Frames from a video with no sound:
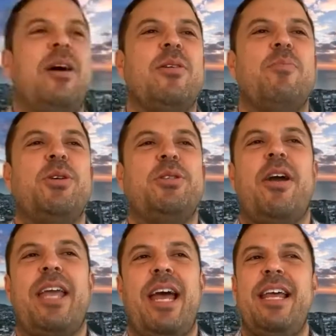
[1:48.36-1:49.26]
Patricia
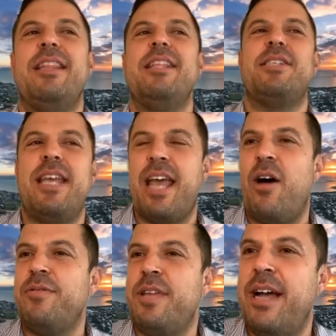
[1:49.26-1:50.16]
O'Callaghan, the CEO
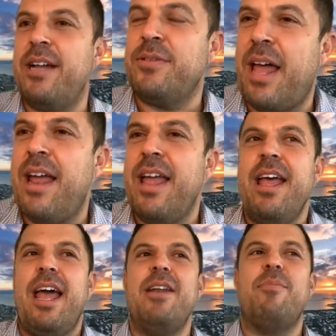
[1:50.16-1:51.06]
of Townsville
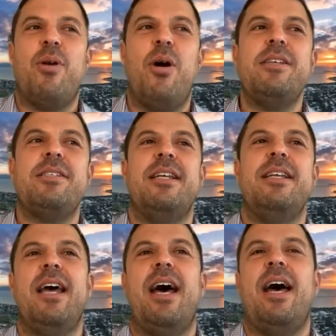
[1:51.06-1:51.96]
Enterprise, and
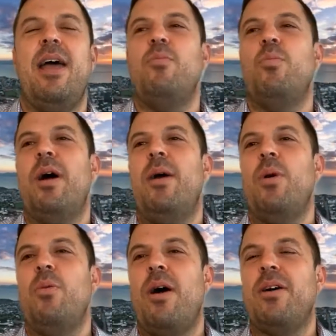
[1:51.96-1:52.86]
we
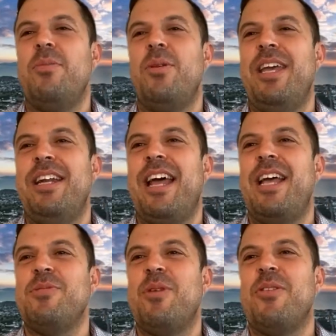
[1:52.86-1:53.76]
welcome you here today
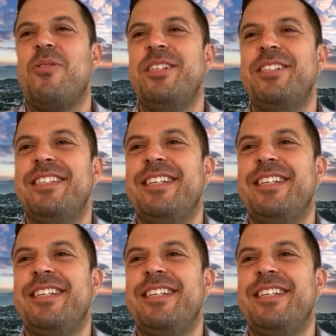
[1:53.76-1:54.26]
as well, Trish.